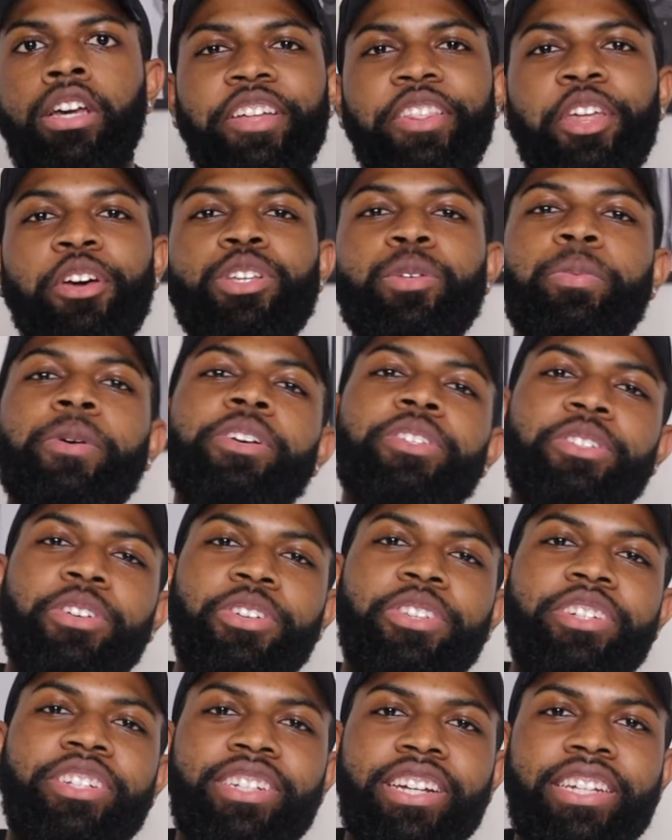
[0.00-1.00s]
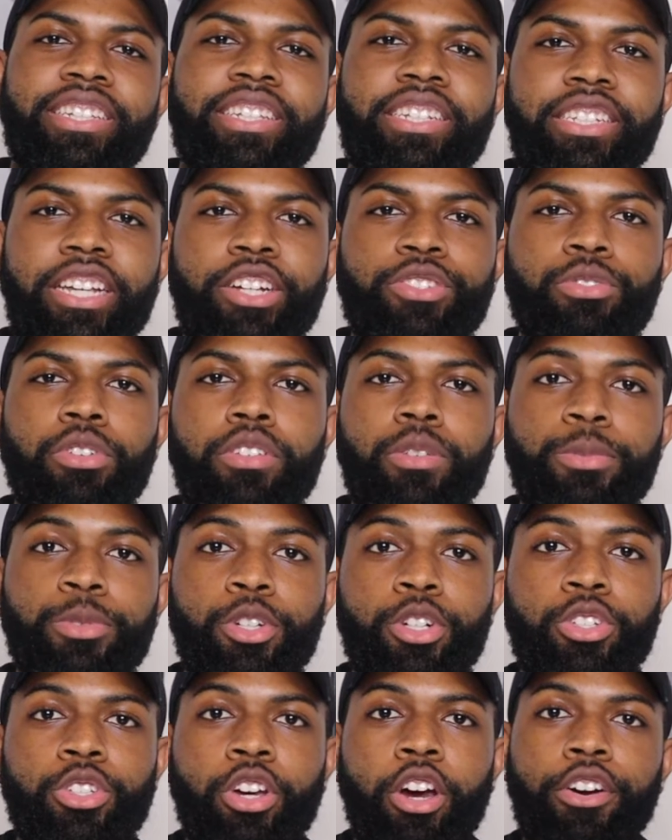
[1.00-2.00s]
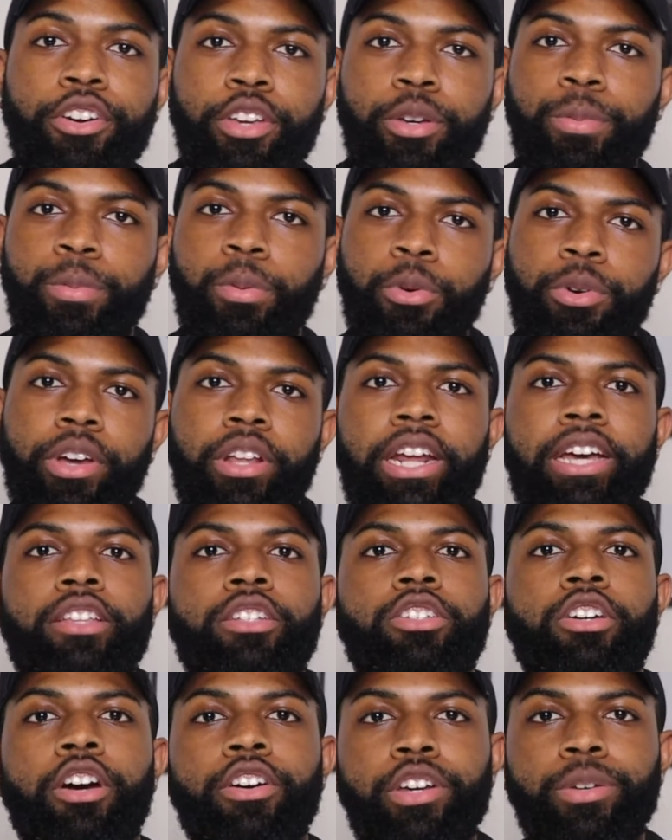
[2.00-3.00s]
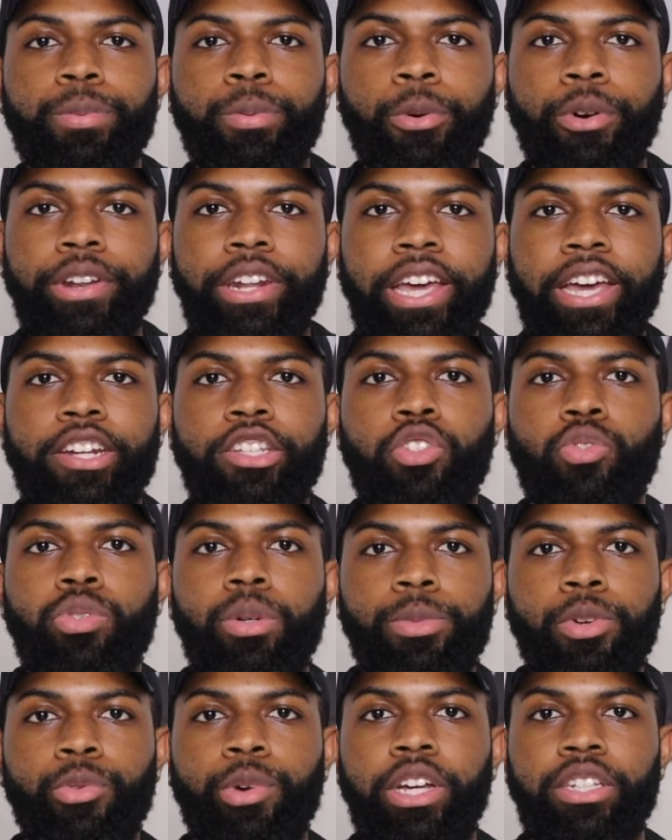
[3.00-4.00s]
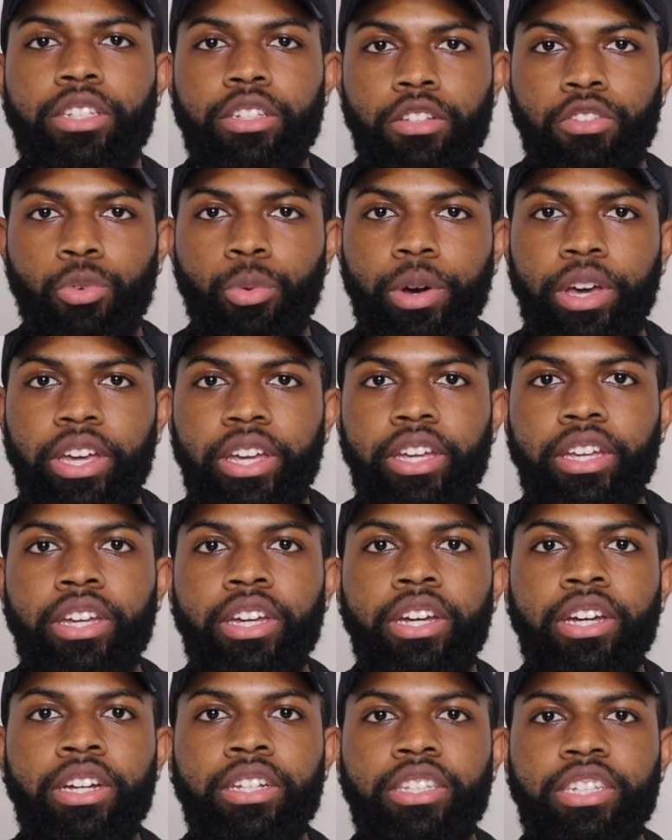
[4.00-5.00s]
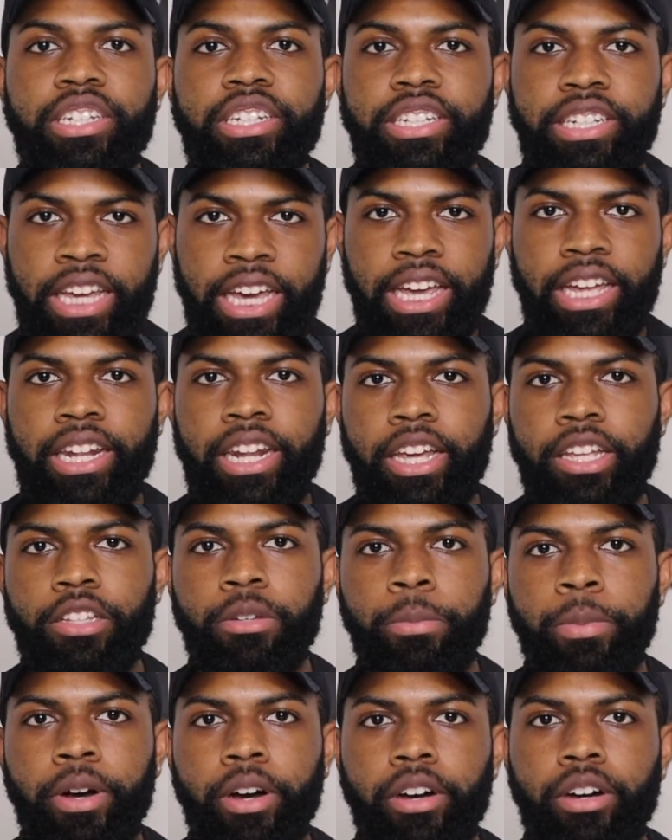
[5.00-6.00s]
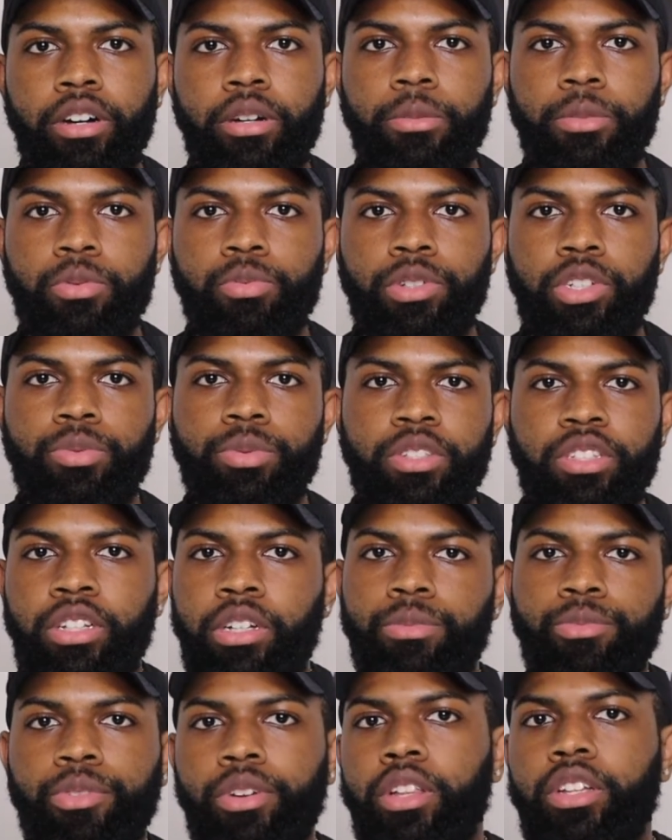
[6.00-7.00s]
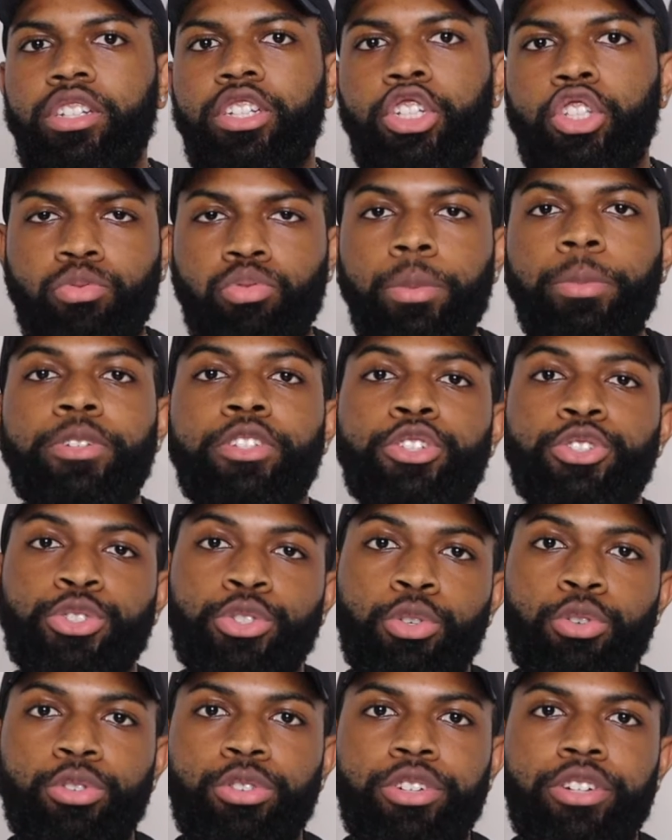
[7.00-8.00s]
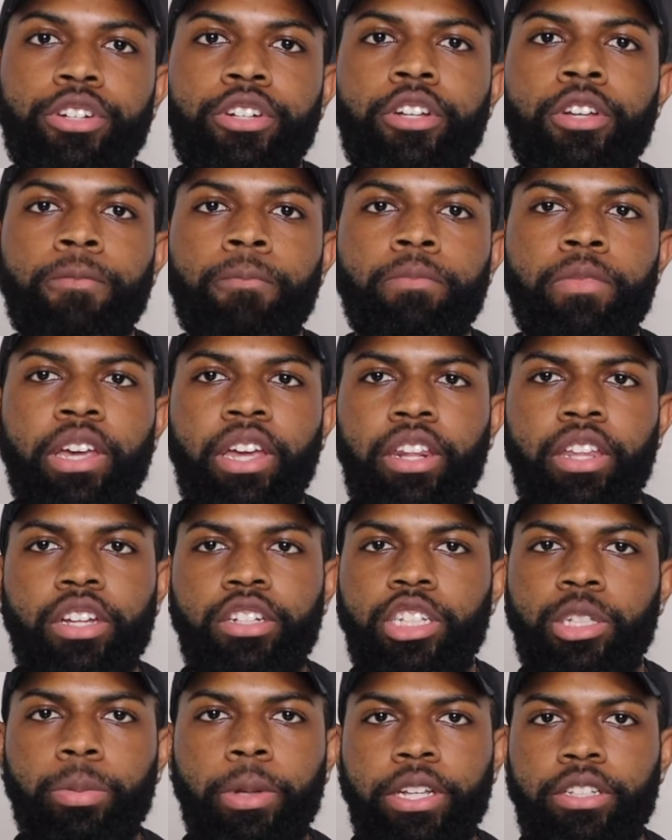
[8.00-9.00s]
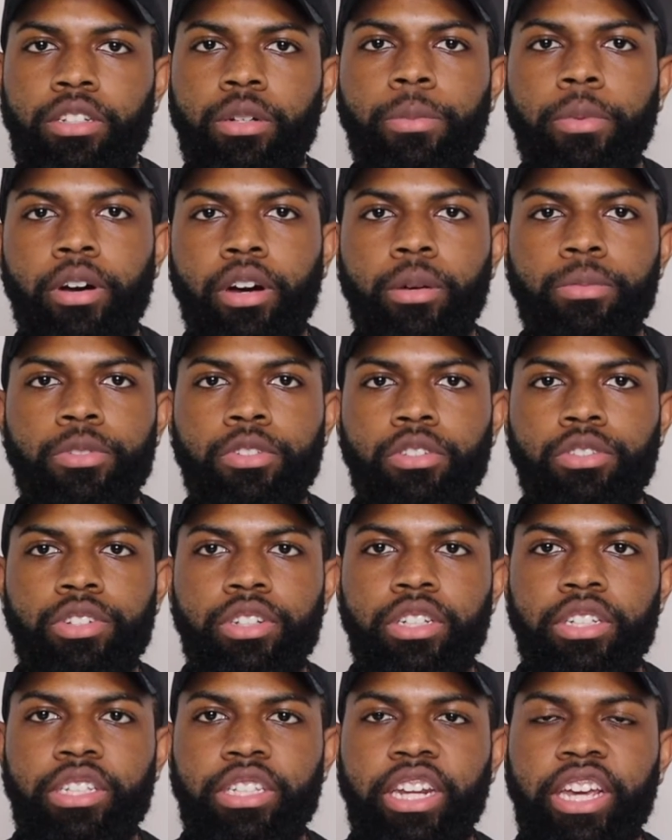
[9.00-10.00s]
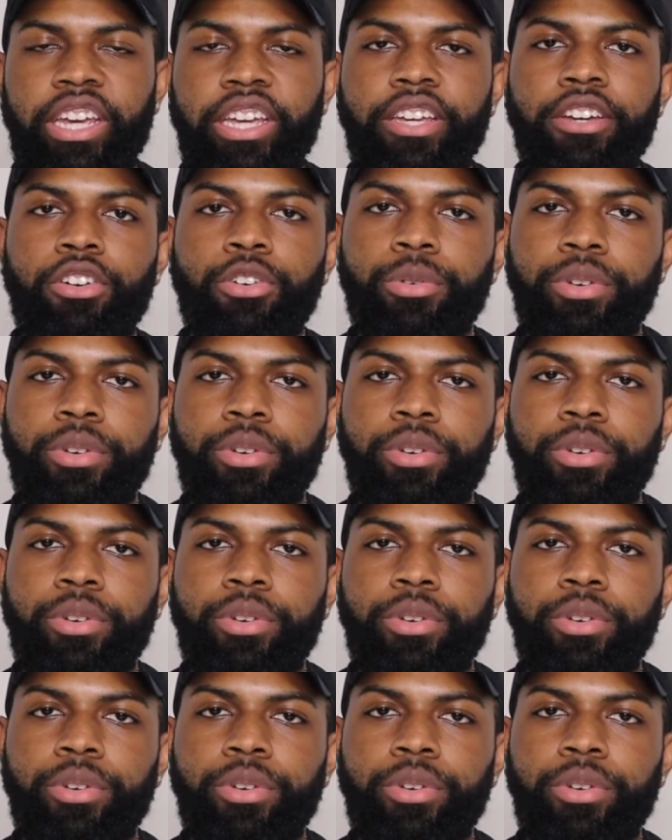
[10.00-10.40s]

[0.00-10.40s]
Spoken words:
There was a person on the jet ski that drove them to a target point, and at the target point they had to swim the rest of the way to detonate the bombs, which was them really just swimming to shore and then just placing the bombs on this stand or